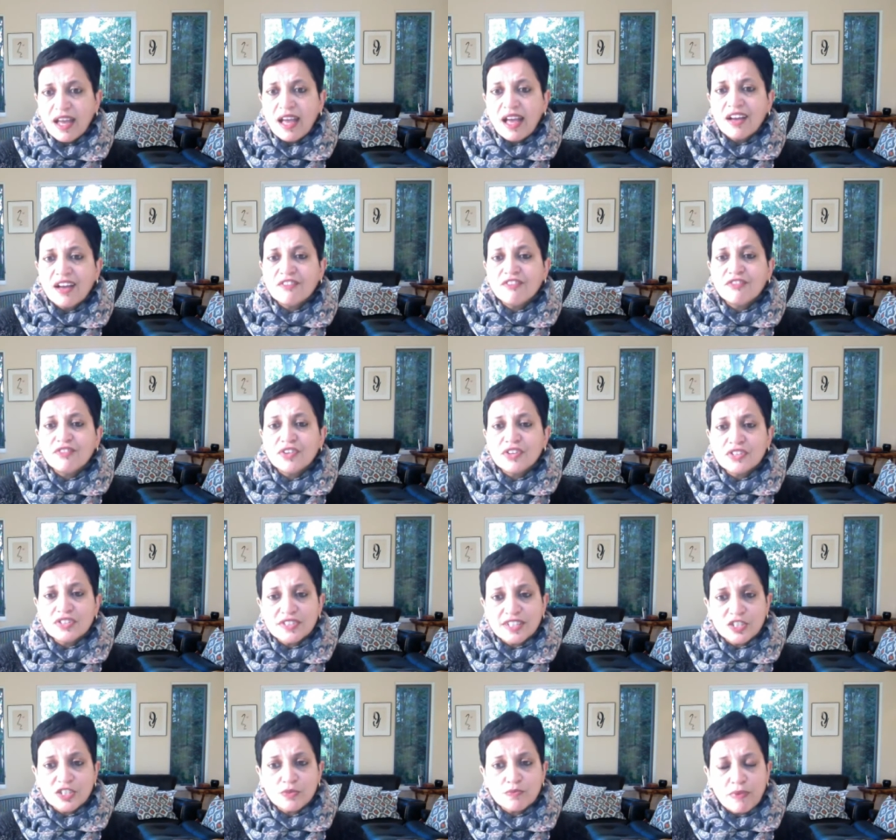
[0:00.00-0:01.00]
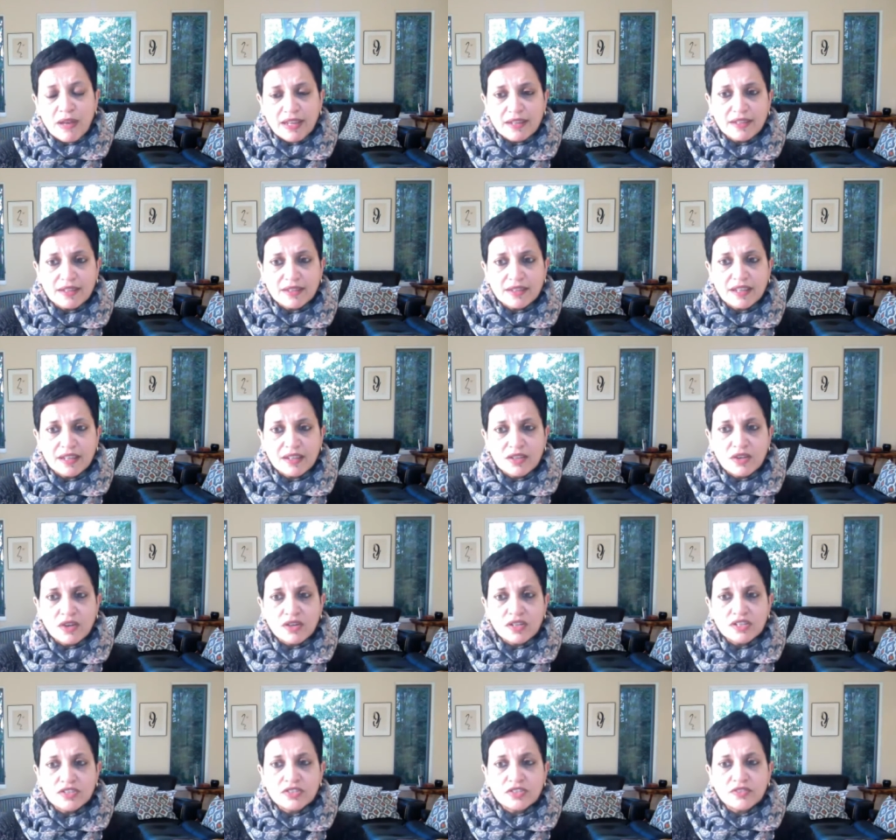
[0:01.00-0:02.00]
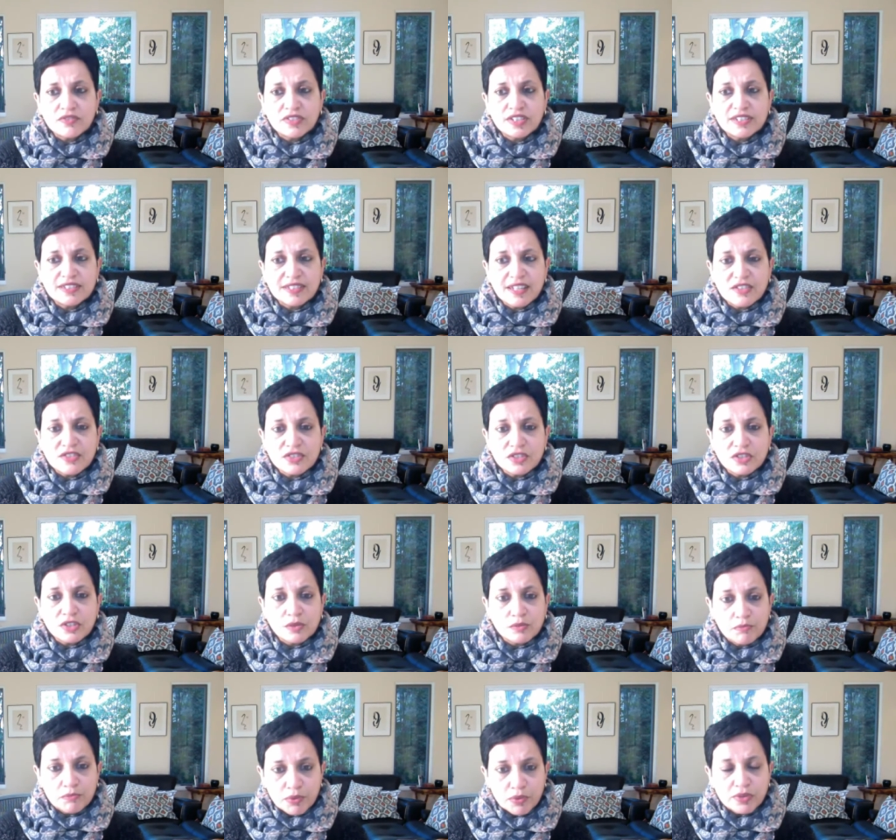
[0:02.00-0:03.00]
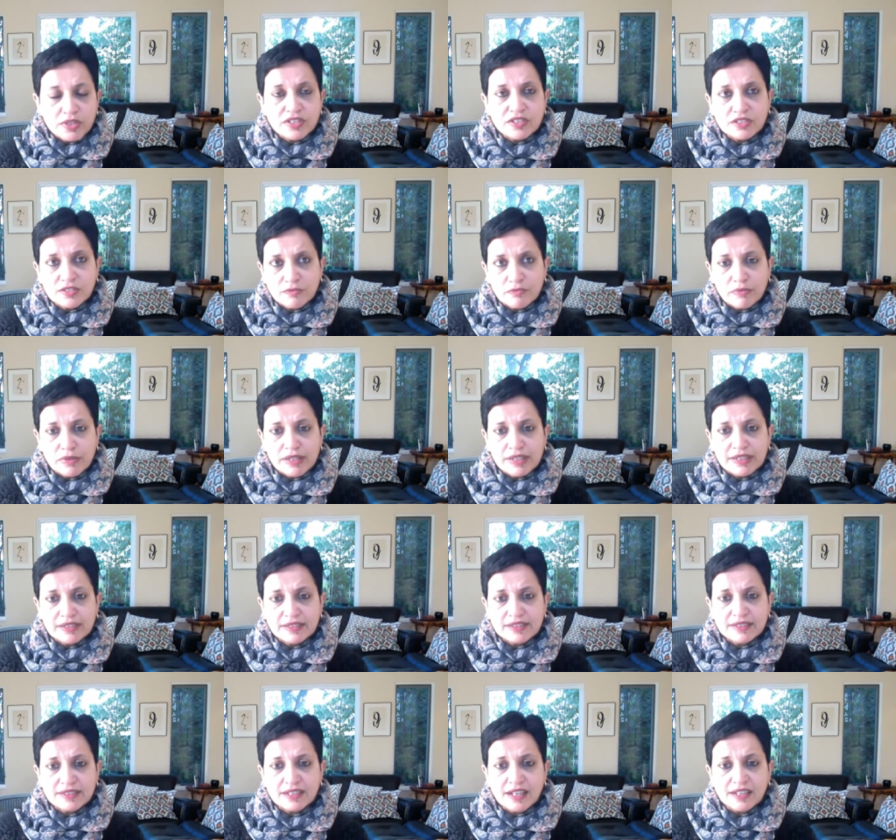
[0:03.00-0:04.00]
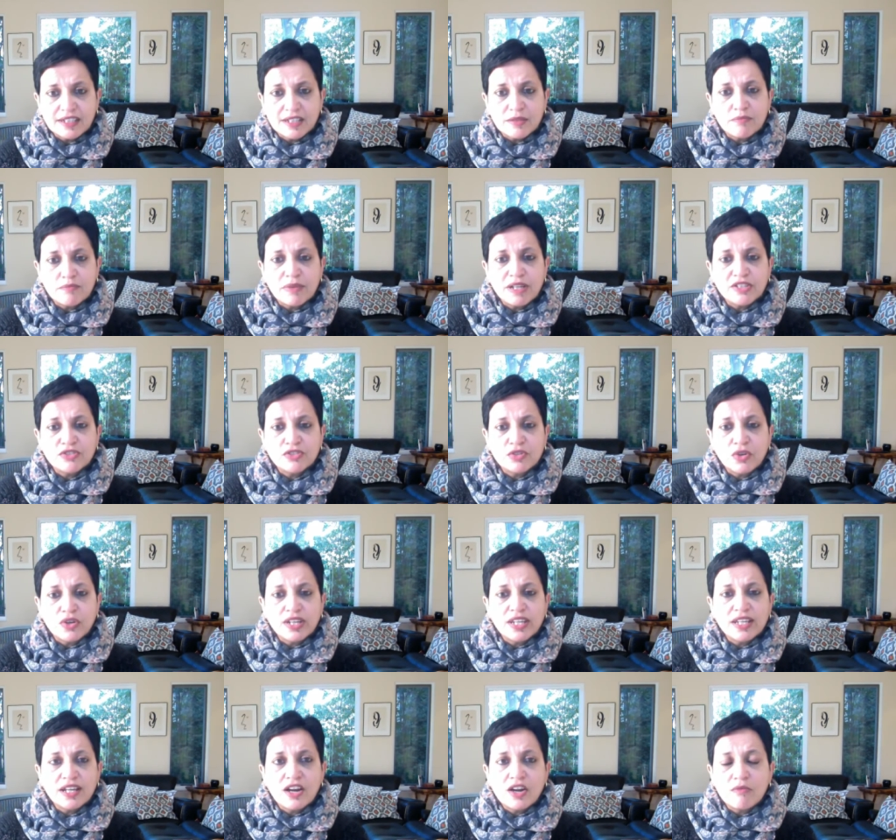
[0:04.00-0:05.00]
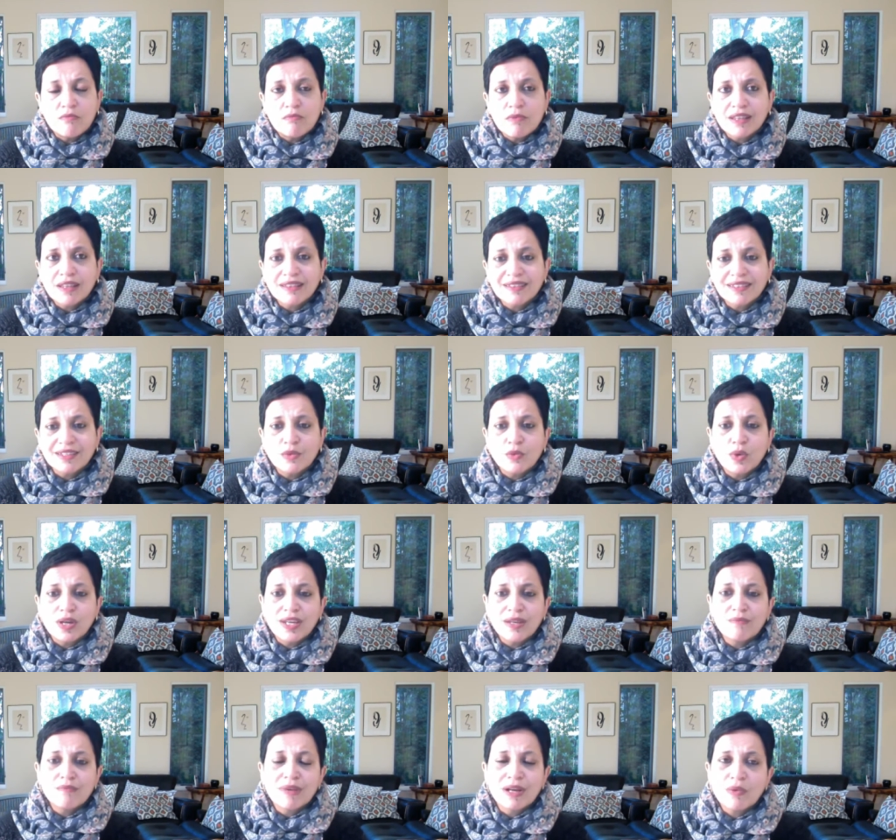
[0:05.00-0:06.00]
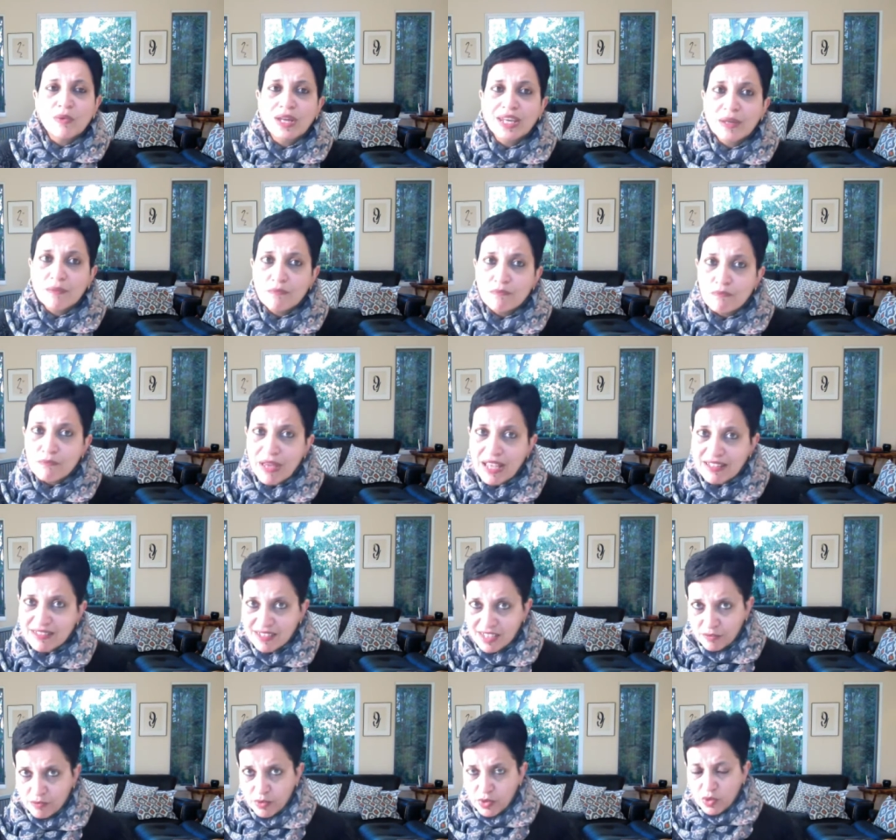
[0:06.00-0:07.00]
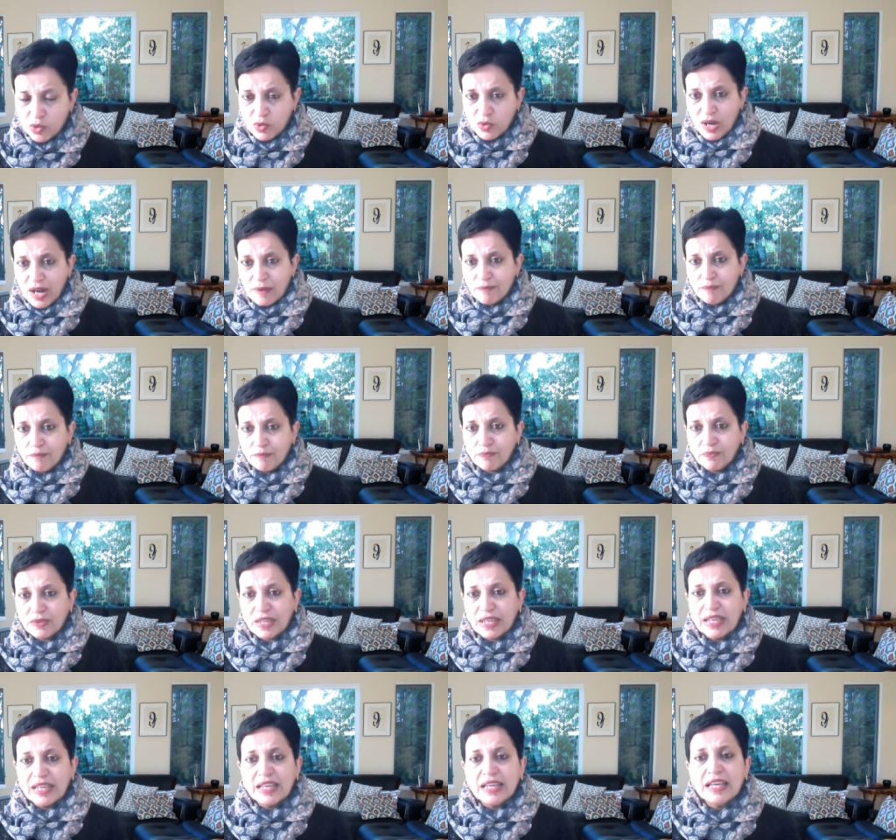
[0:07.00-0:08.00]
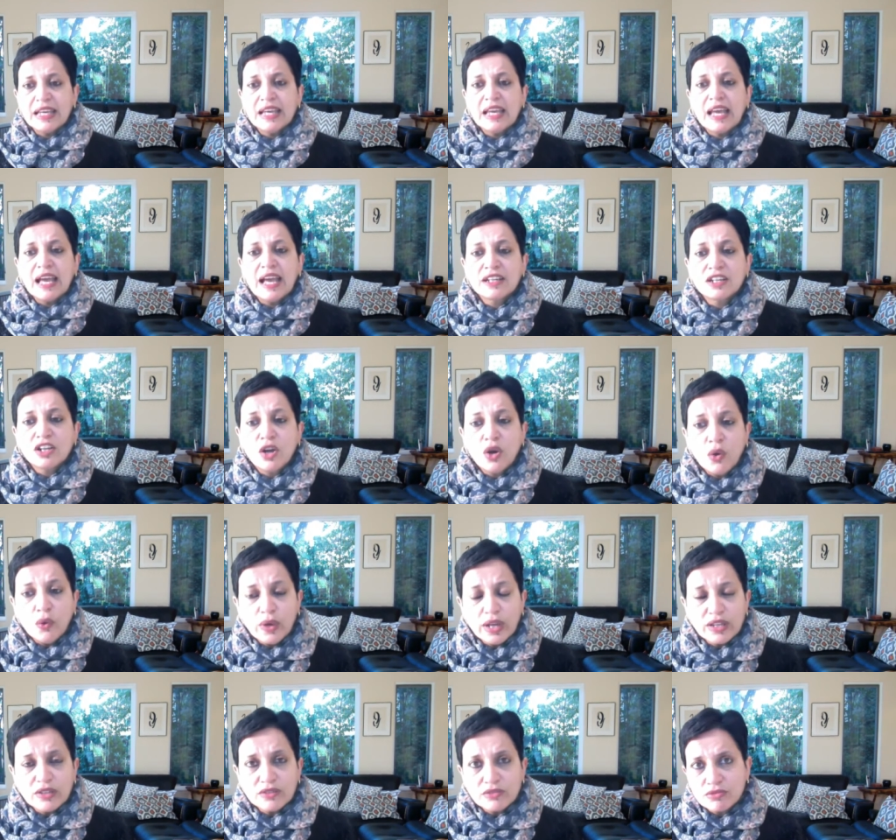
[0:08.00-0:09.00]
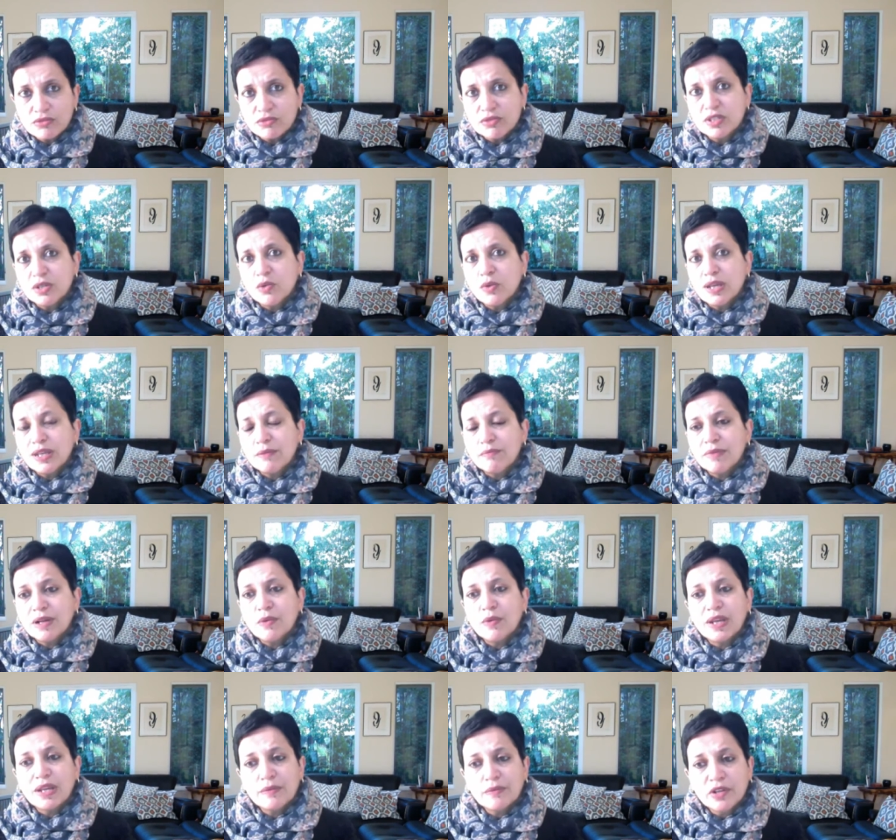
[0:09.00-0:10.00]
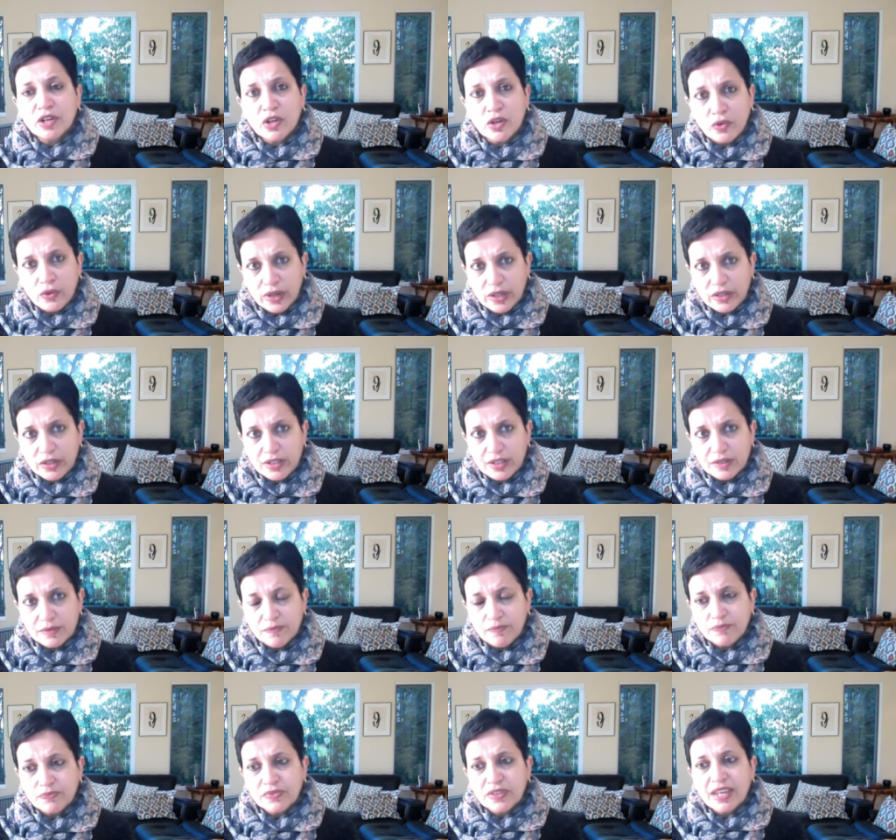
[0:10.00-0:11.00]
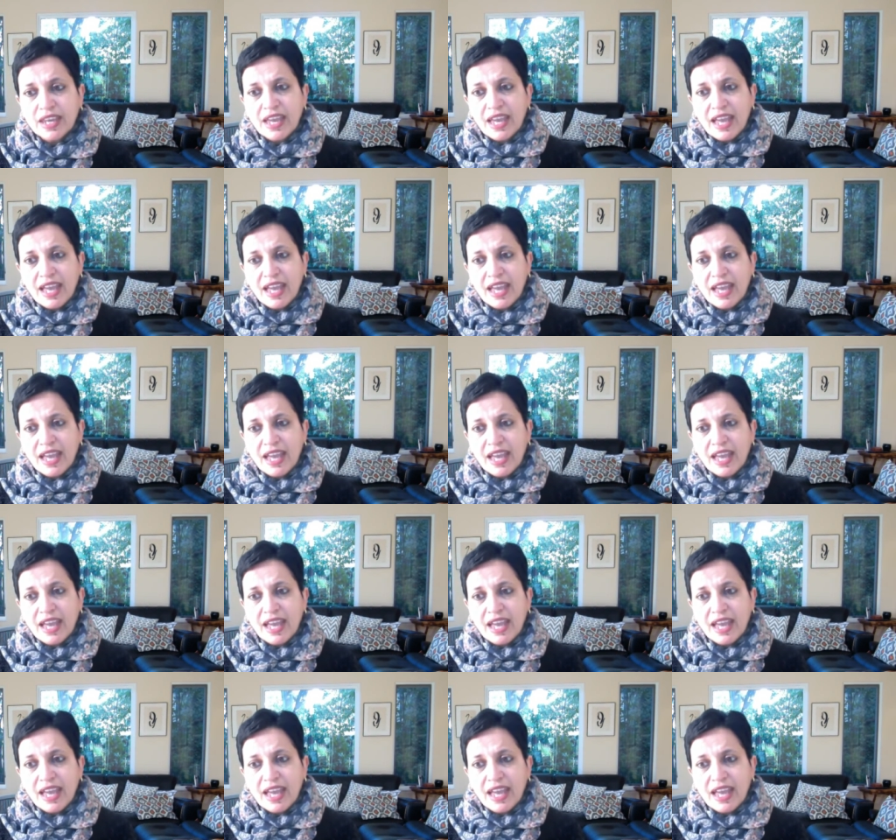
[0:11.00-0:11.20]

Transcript: have first expanded their knowledge of the essential components of building a startup by joining our monthly 1M by 1M basic program and going through the 1M by 1M curriculum.